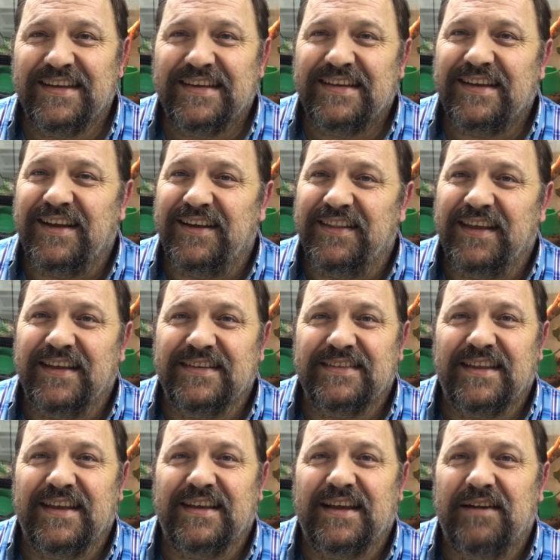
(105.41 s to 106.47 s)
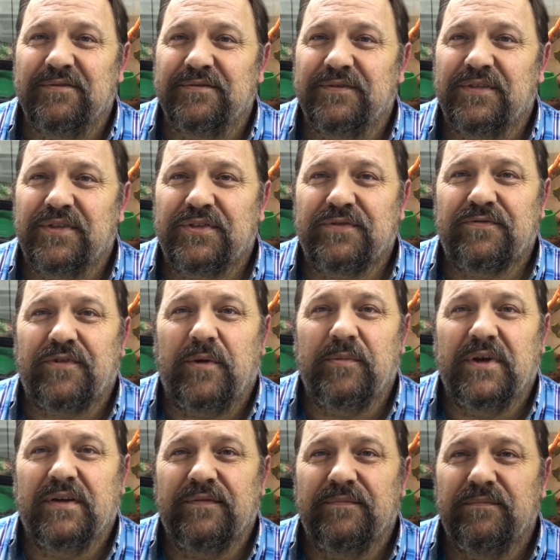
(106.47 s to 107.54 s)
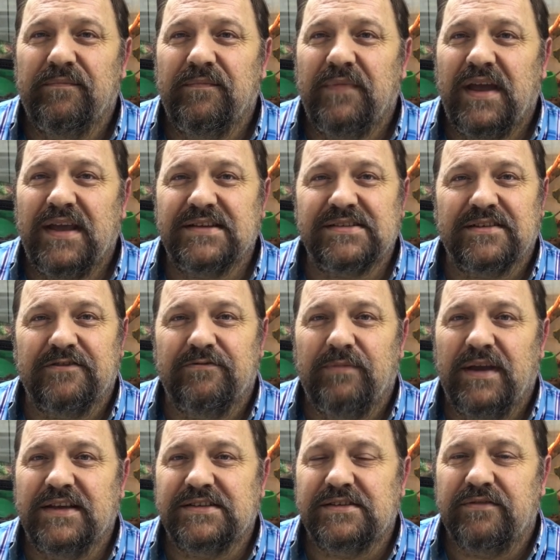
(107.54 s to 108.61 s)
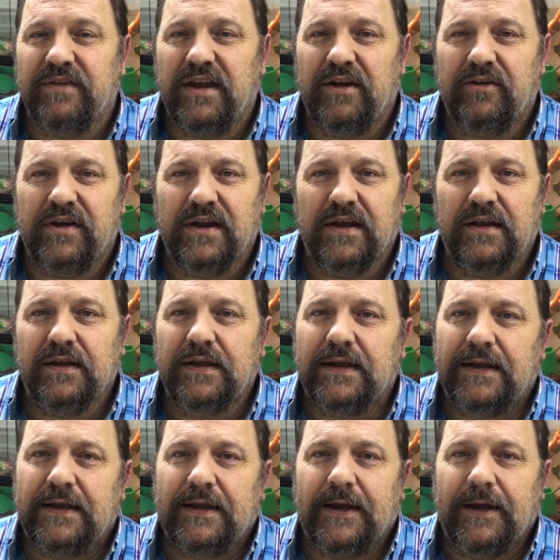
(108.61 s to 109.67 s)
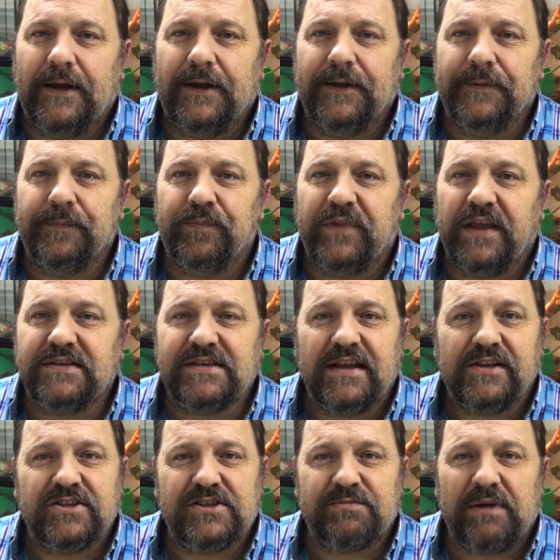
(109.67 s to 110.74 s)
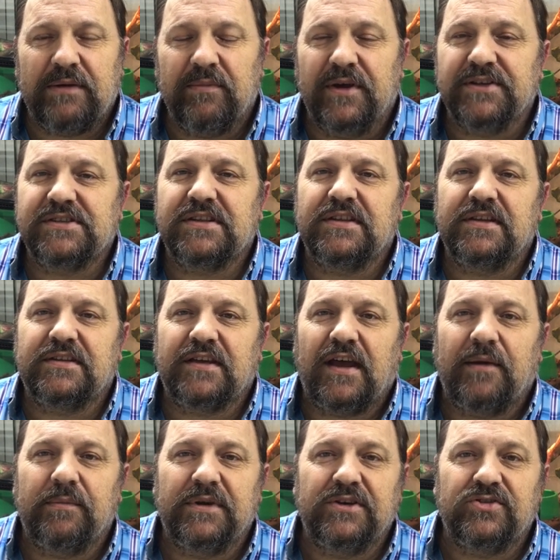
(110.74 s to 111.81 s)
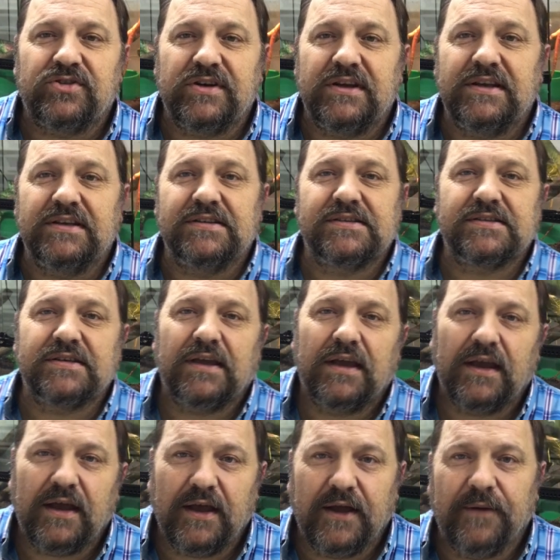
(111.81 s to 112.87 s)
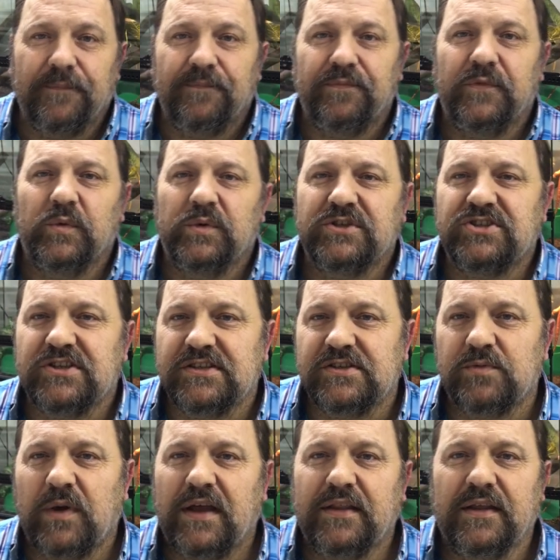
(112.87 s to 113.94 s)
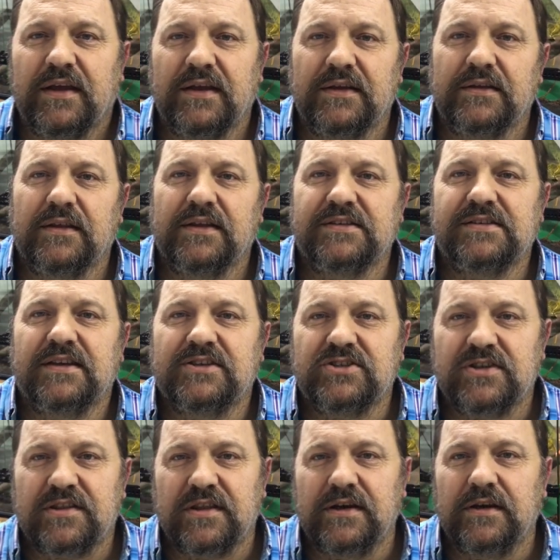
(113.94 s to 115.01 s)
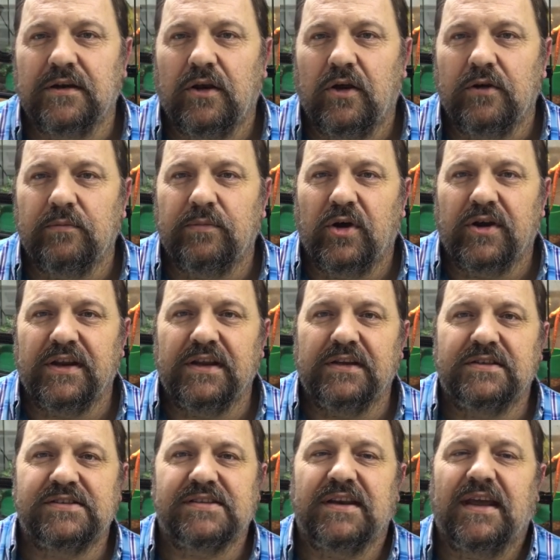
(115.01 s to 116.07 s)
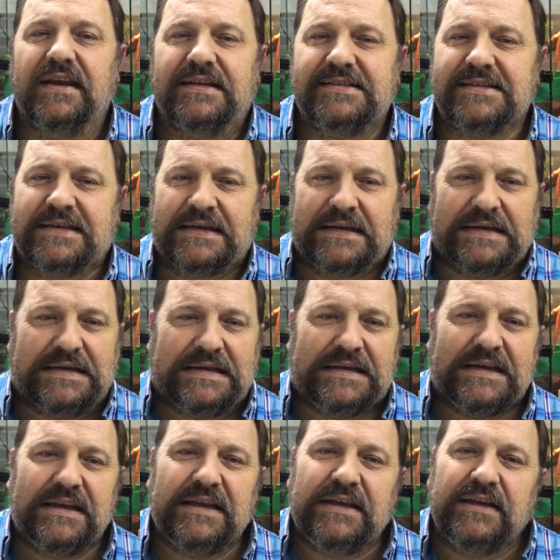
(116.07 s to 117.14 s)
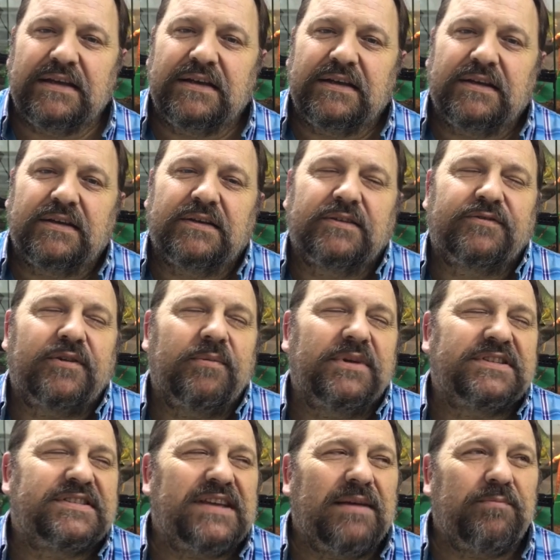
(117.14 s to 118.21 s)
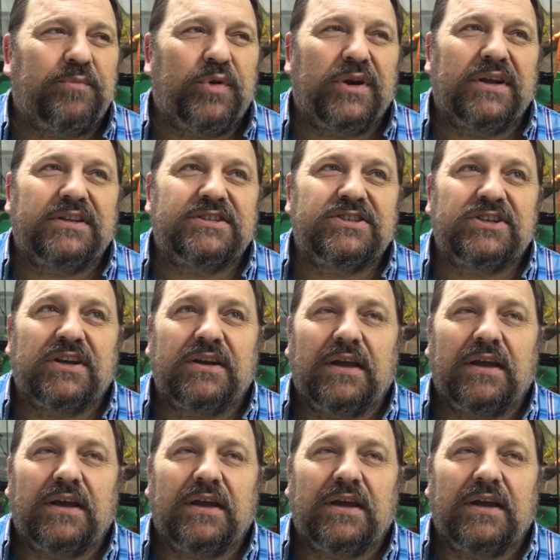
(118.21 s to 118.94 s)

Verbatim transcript: yeah, they come from a massive area. They tend to spend most of their time in trees, which is why they're such thin, long-bodied snakes. From a temperament